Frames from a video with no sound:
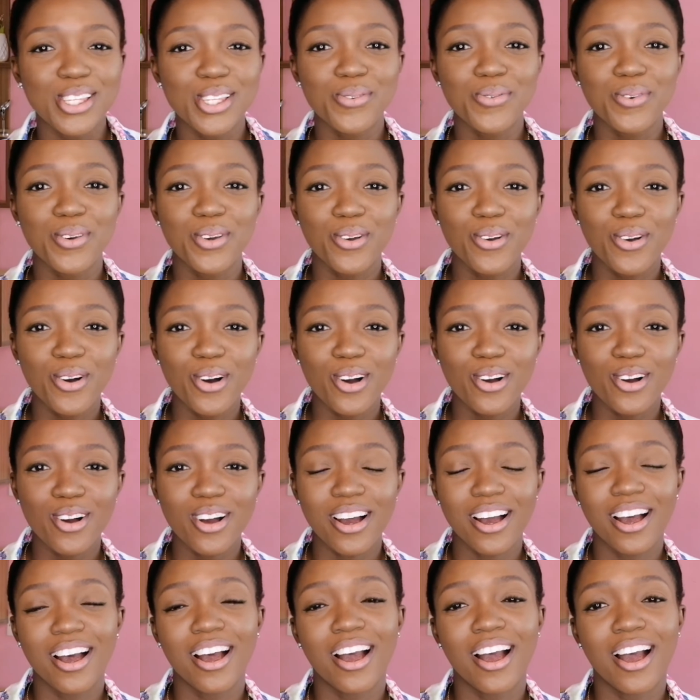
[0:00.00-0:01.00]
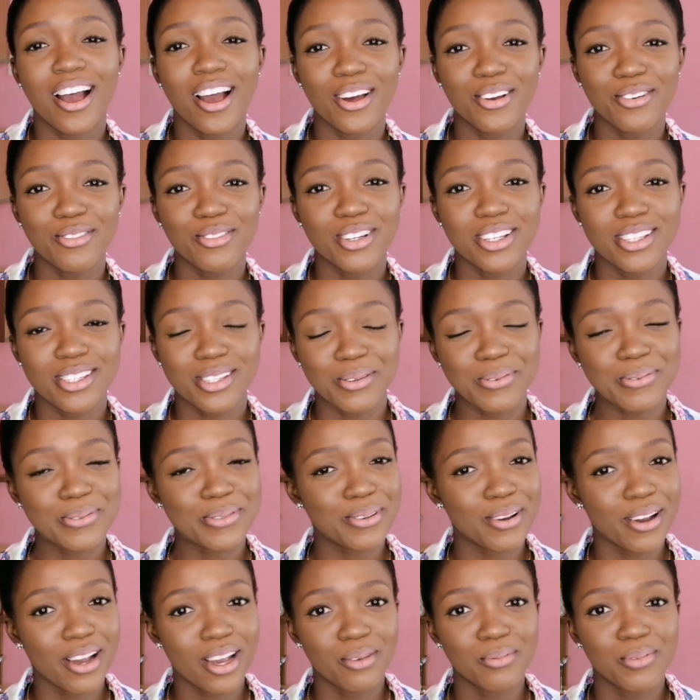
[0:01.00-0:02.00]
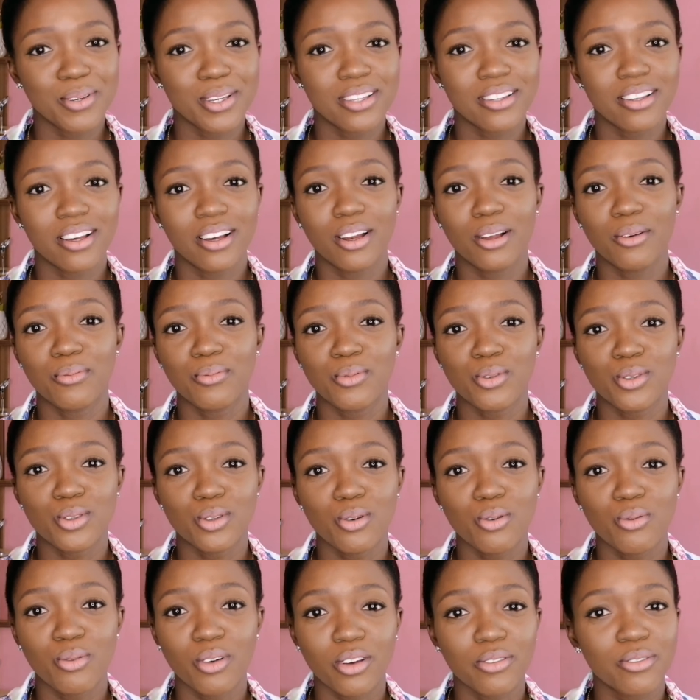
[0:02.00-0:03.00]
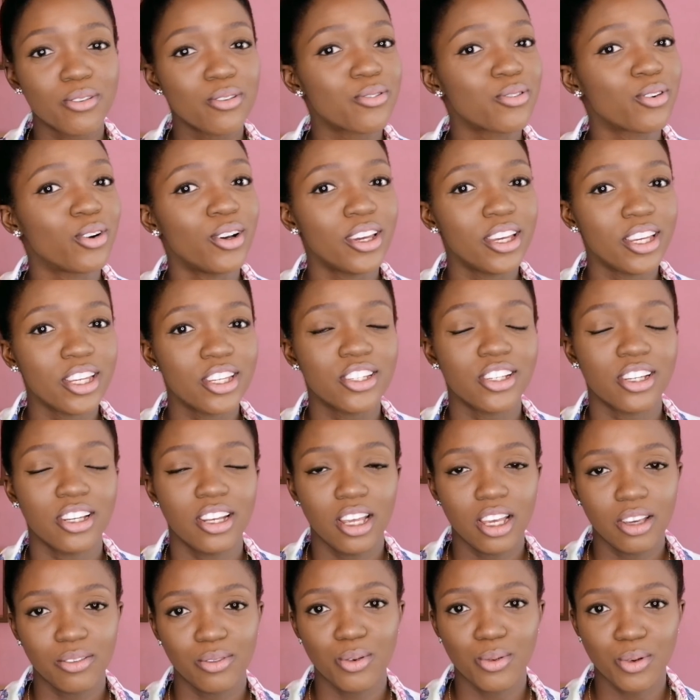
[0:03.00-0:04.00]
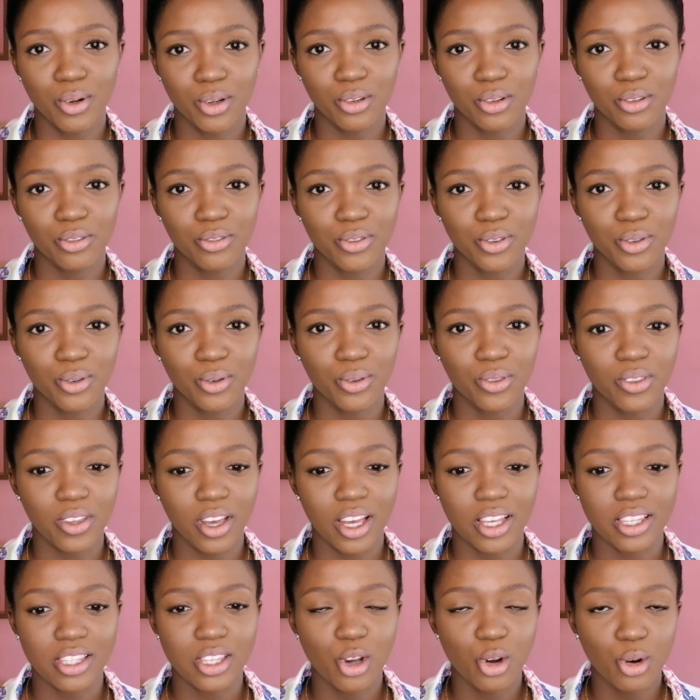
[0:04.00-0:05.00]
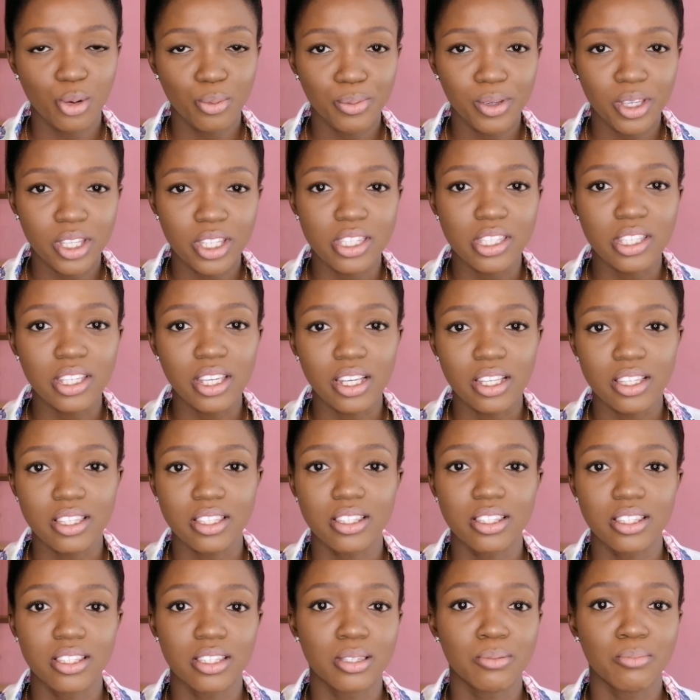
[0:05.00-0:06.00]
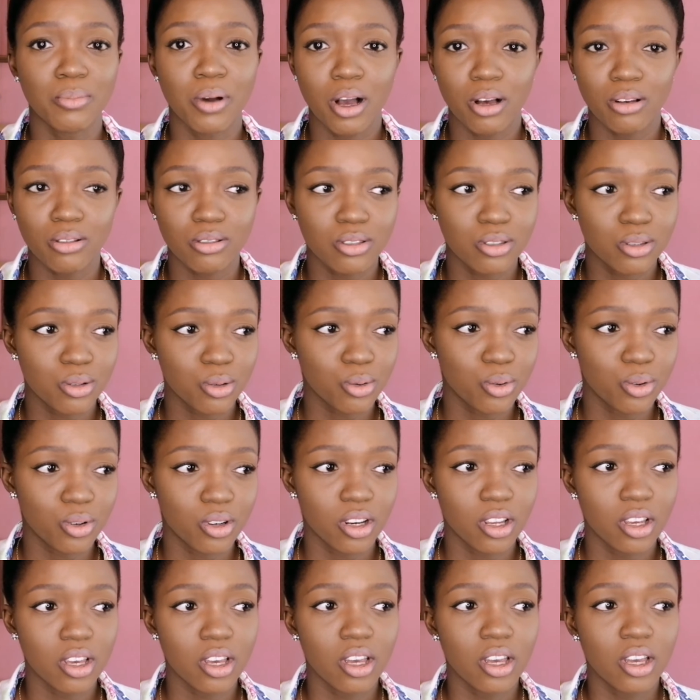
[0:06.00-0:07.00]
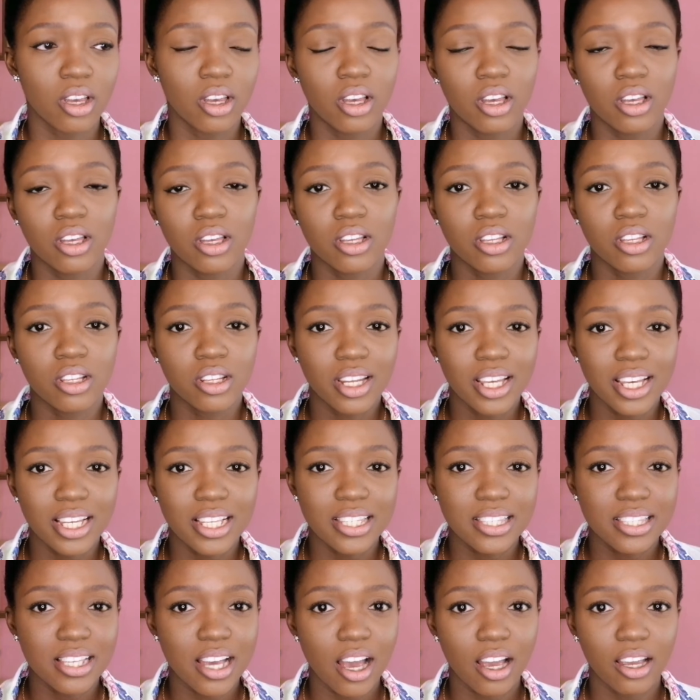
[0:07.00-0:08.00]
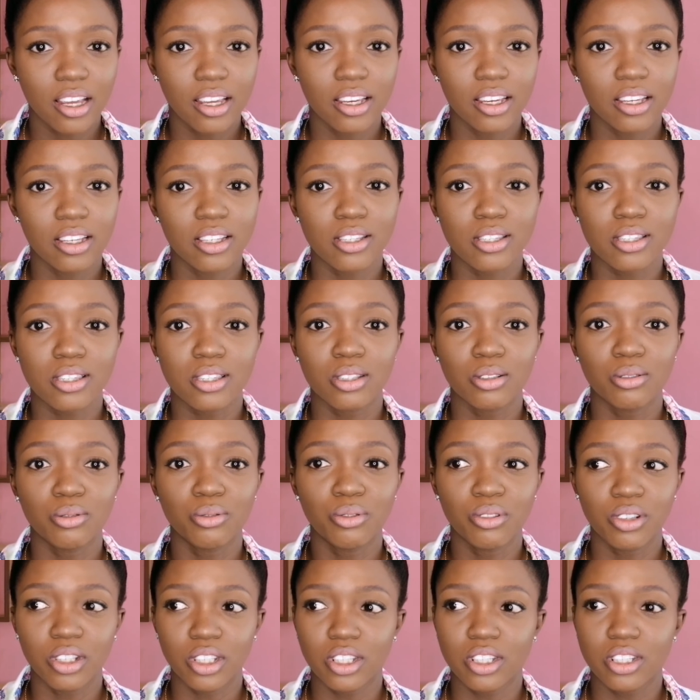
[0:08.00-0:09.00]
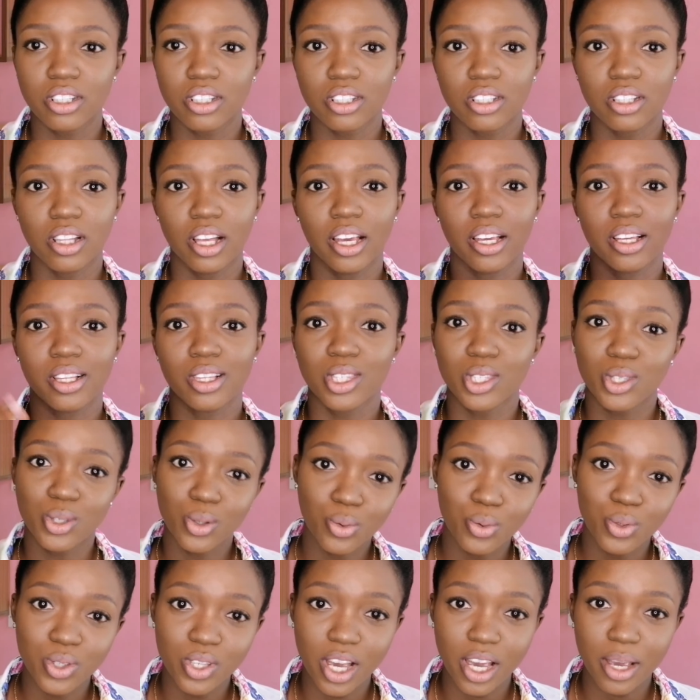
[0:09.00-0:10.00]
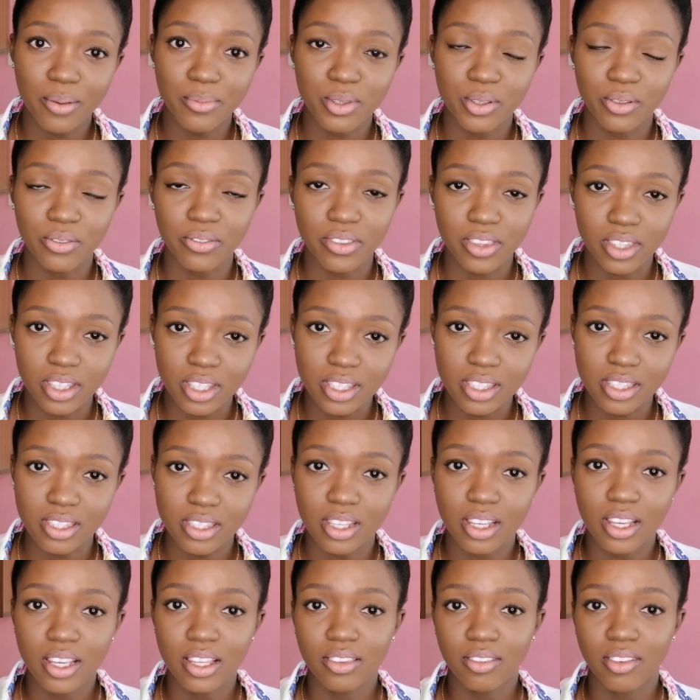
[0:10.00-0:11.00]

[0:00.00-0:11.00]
So we got a hundred subscribers, and I'm so grateful for each and every one of you that has helped me to get to this milestone. The next target is to reach like two times of this.